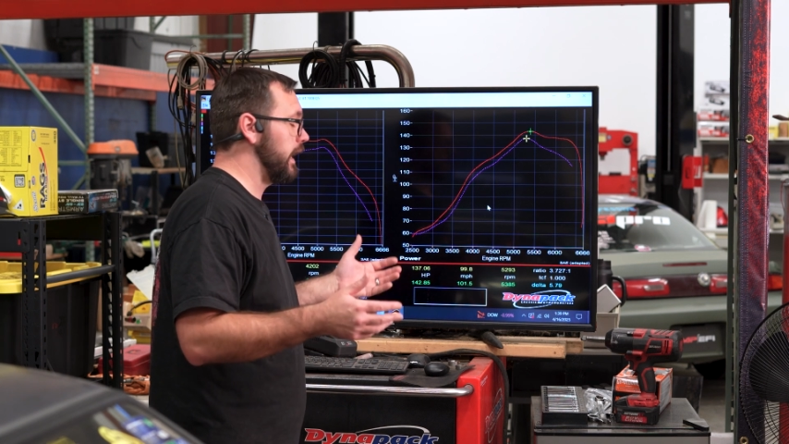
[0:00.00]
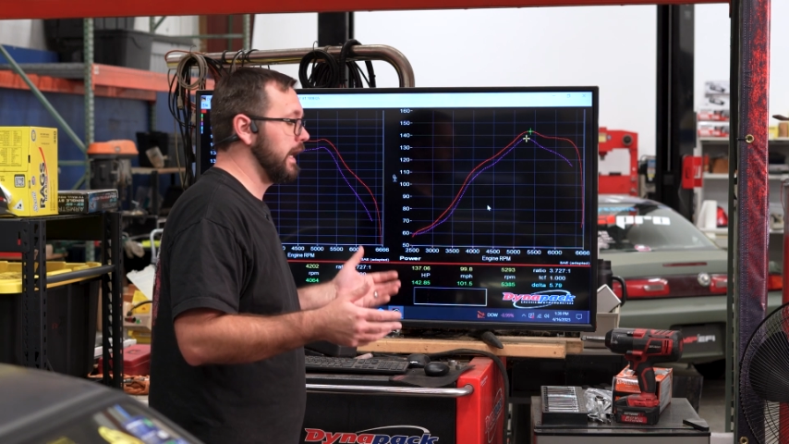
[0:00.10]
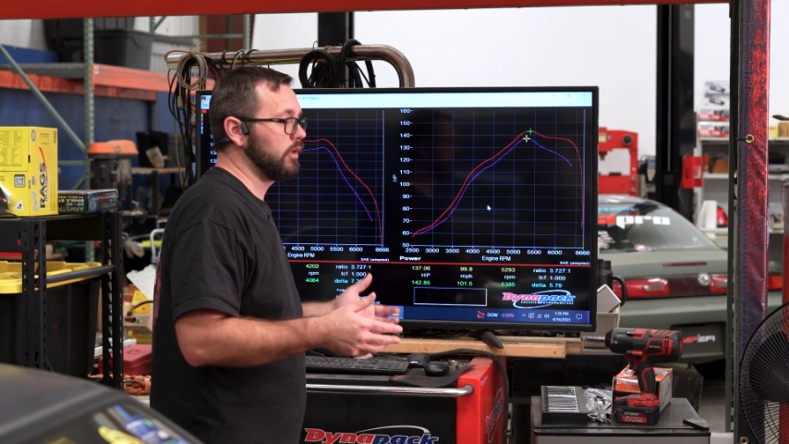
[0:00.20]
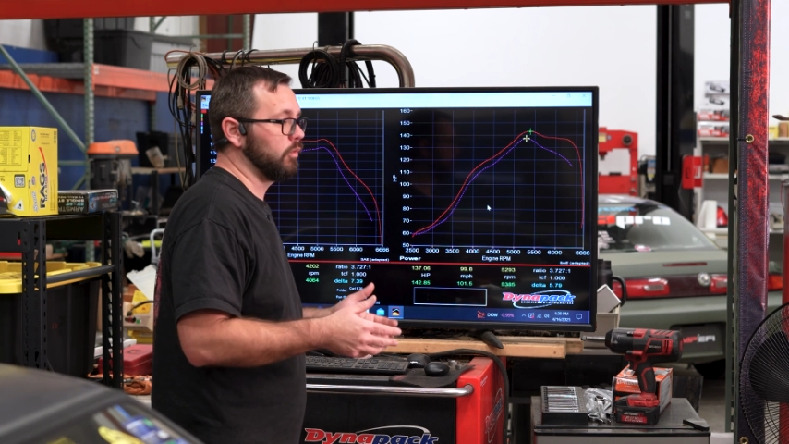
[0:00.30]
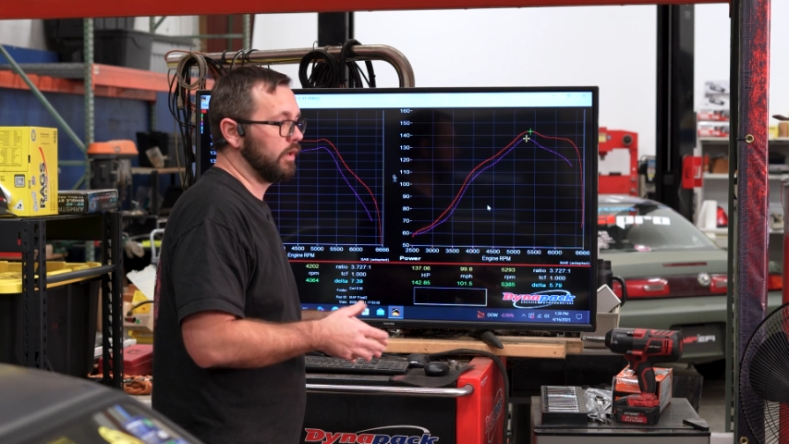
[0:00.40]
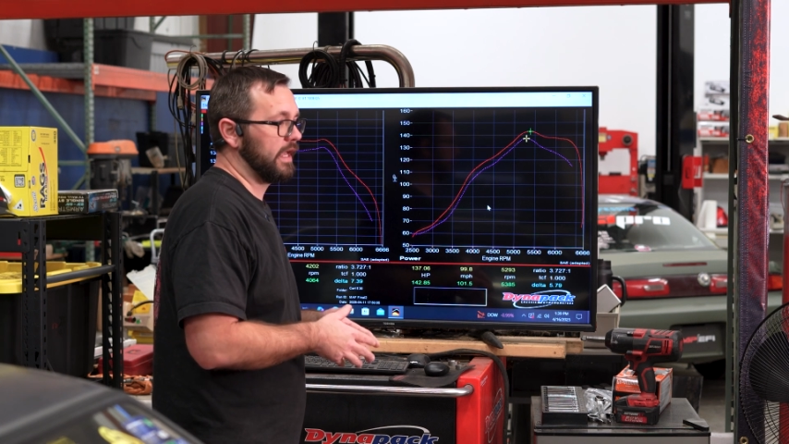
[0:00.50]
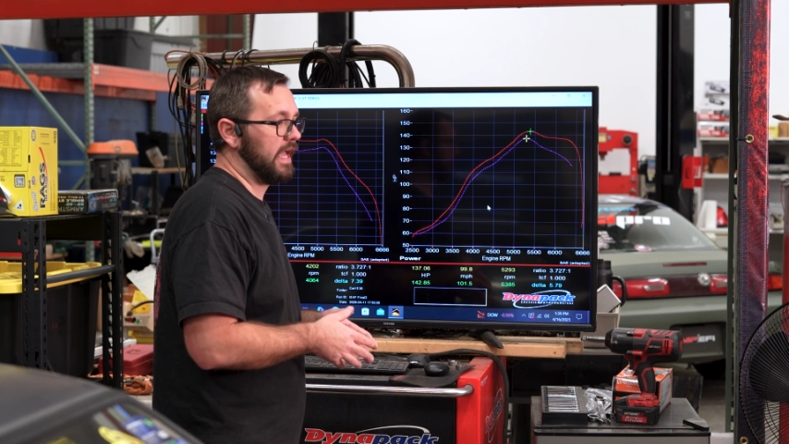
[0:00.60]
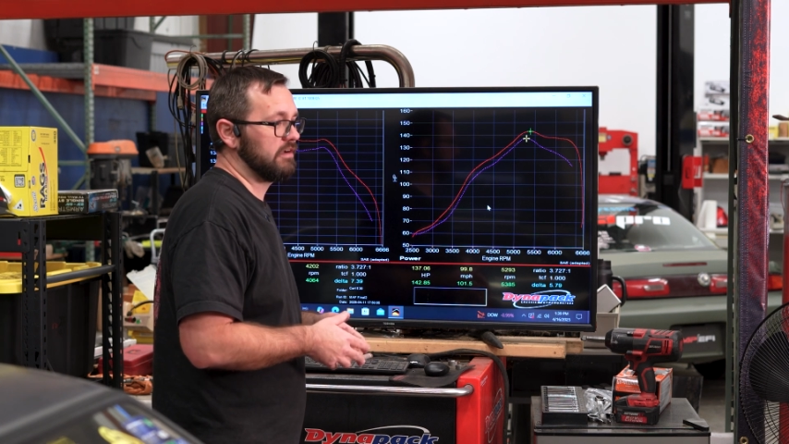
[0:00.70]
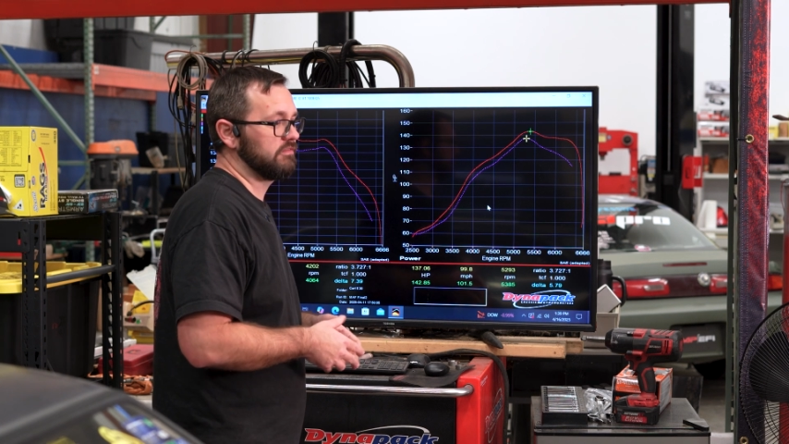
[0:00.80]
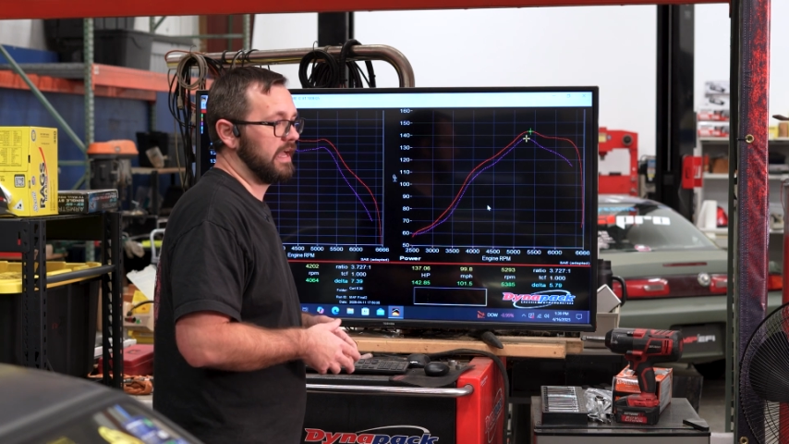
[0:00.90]
I don't want to
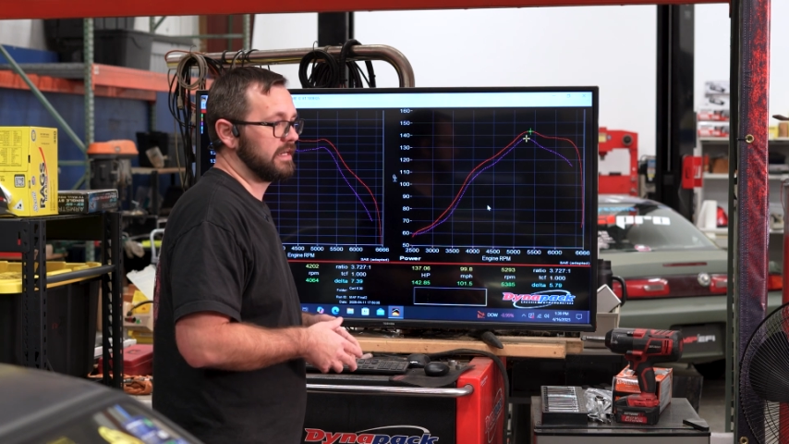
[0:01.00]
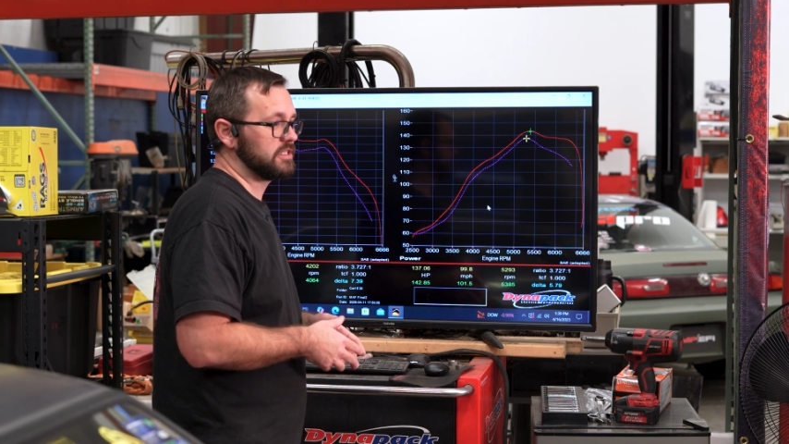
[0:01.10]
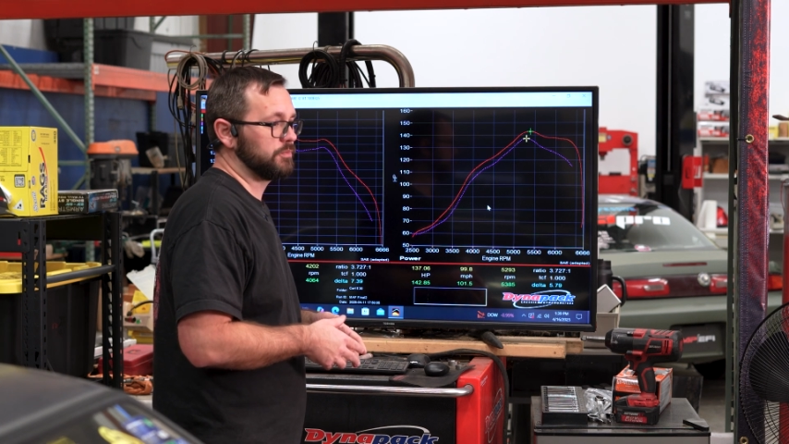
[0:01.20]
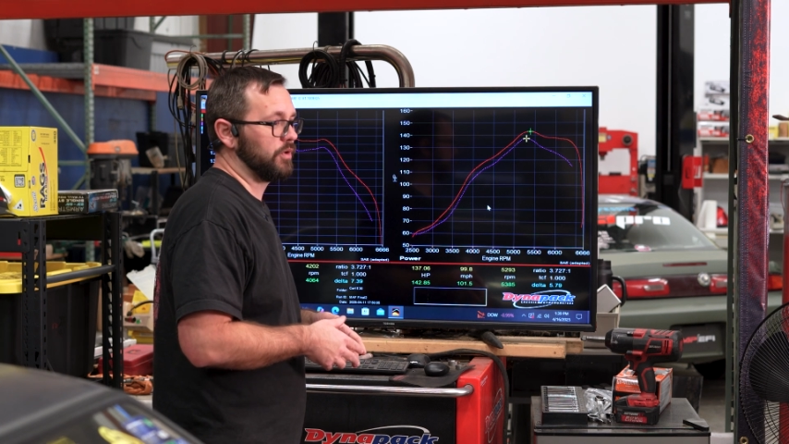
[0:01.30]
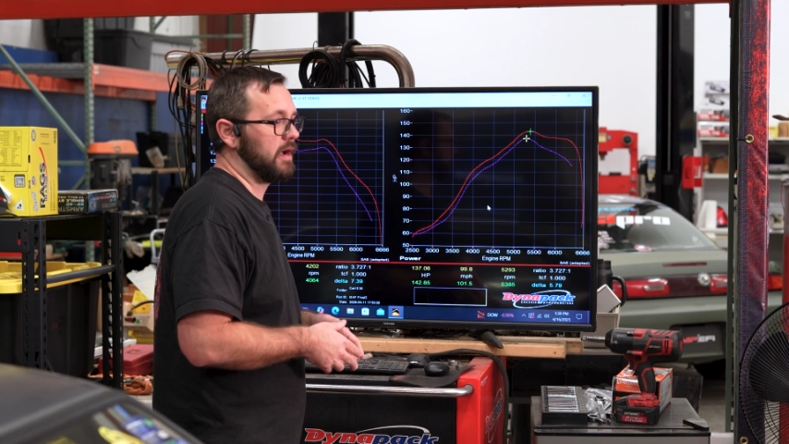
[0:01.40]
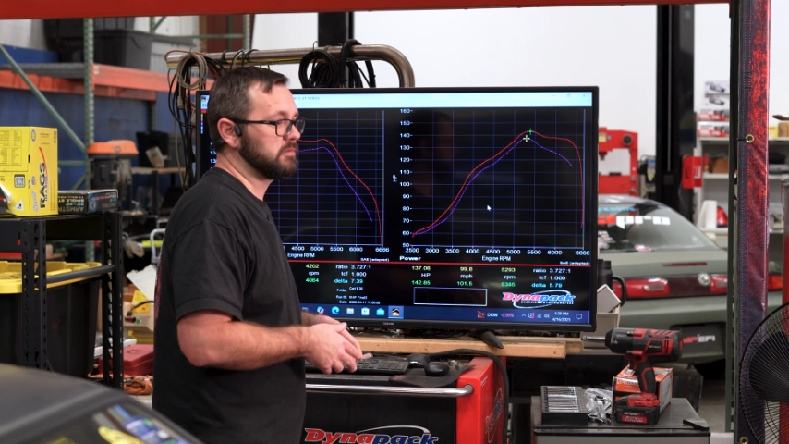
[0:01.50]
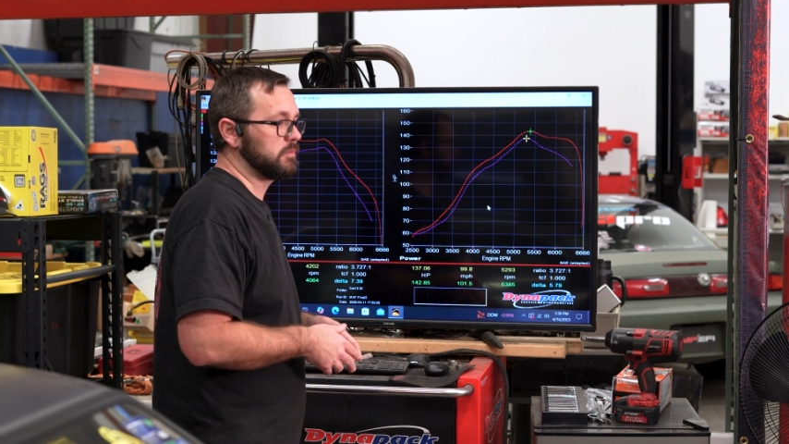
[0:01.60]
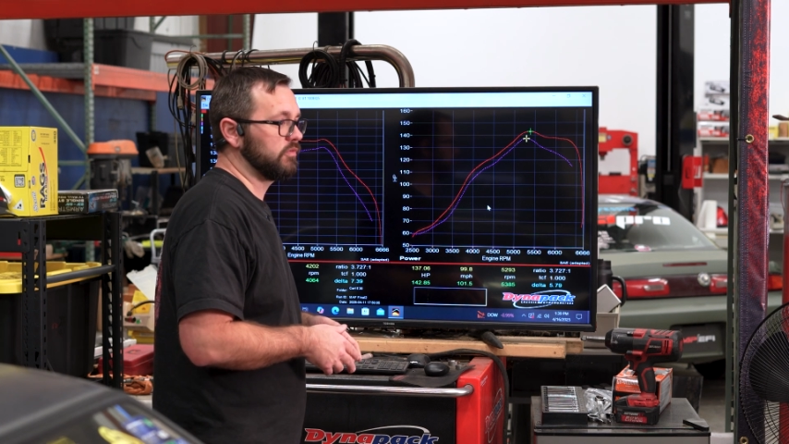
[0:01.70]
have that as a problem